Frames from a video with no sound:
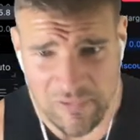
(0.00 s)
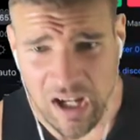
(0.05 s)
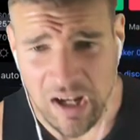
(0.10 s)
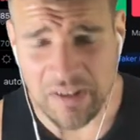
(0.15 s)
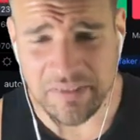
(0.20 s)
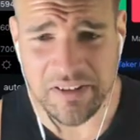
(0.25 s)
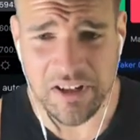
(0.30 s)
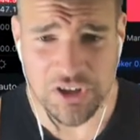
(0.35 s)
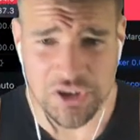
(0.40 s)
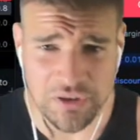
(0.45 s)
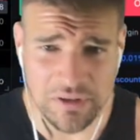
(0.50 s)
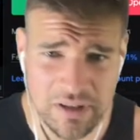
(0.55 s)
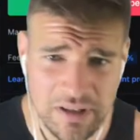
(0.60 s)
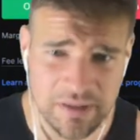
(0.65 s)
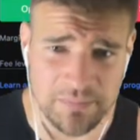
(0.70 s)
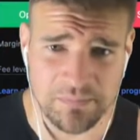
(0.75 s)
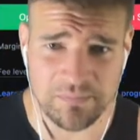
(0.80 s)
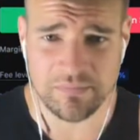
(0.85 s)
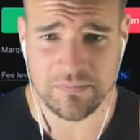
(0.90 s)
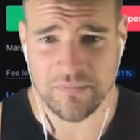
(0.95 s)

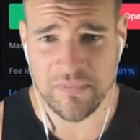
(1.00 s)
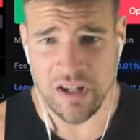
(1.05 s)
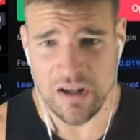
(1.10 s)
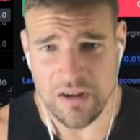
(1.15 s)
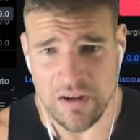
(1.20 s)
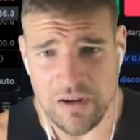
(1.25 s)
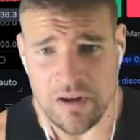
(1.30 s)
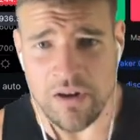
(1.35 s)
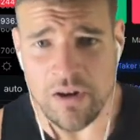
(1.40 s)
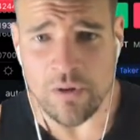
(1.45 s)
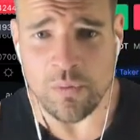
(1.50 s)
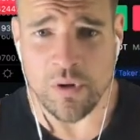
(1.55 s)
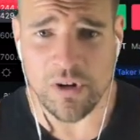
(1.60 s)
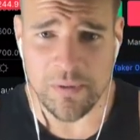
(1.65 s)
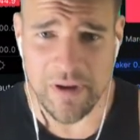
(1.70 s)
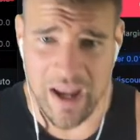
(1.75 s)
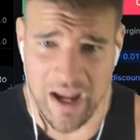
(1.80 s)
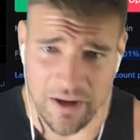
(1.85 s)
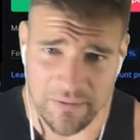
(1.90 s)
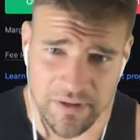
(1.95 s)
additionally, what
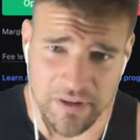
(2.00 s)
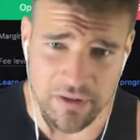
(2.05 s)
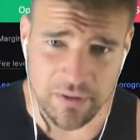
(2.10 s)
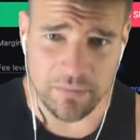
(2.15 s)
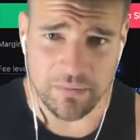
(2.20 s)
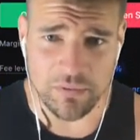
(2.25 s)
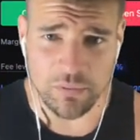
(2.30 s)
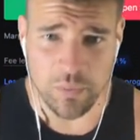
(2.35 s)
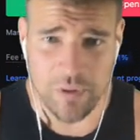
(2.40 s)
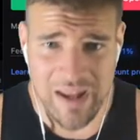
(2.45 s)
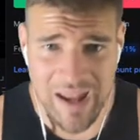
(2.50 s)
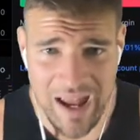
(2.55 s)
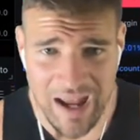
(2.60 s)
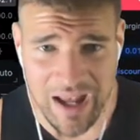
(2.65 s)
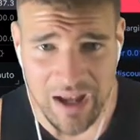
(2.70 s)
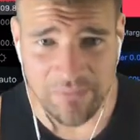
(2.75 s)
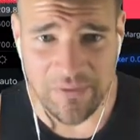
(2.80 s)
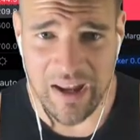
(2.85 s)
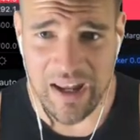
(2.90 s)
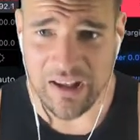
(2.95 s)
do we have here? We
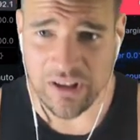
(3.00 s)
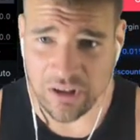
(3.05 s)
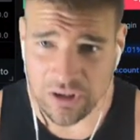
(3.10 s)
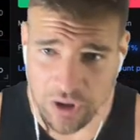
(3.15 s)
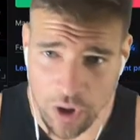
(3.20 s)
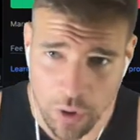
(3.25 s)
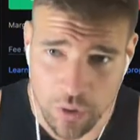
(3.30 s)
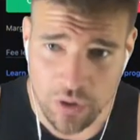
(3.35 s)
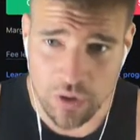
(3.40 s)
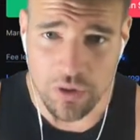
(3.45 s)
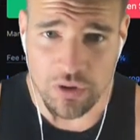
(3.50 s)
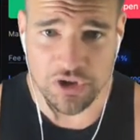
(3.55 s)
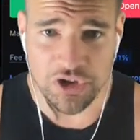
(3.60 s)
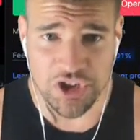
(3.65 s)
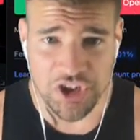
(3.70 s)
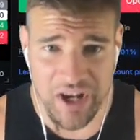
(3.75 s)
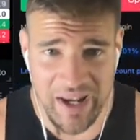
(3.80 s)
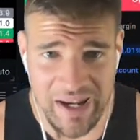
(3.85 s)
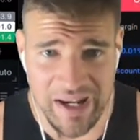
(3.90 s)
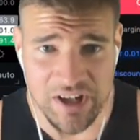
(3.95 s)
have a local
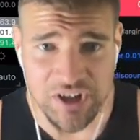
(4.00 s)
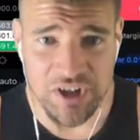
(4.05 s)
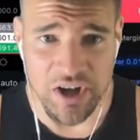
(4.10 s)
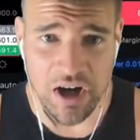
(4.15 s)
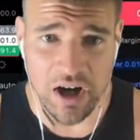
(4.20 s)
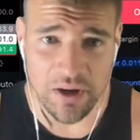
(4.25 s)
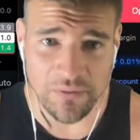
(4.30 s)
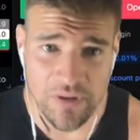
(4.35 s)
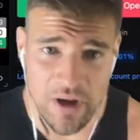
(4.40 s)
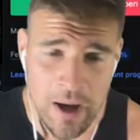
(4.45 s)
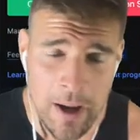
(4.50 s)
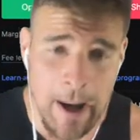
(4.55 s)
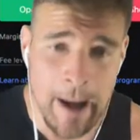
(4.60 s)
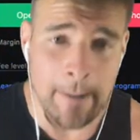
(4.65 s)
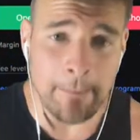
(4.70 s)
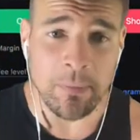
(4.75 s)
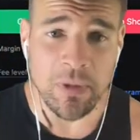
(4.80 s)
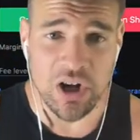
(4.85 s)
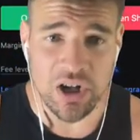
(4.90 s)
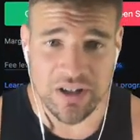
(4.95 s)
change of
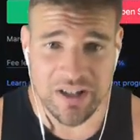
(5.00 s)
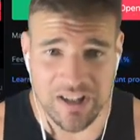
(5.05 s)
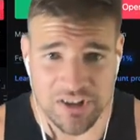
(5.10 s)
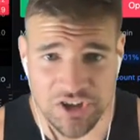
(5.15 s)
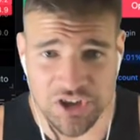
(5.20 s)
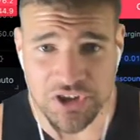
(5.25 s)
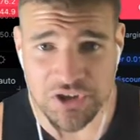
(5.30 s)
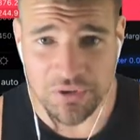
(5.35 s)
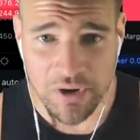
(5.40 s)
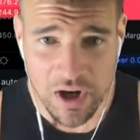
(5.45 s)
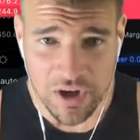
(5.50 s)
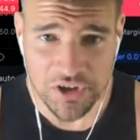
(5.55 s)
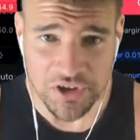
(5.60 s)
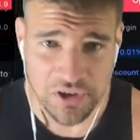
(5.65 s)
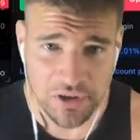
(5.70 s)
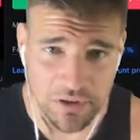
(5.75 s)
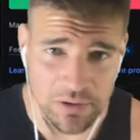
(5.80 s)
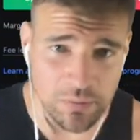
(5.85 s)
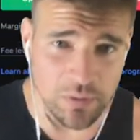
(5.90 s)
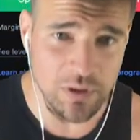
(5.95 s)
market structure.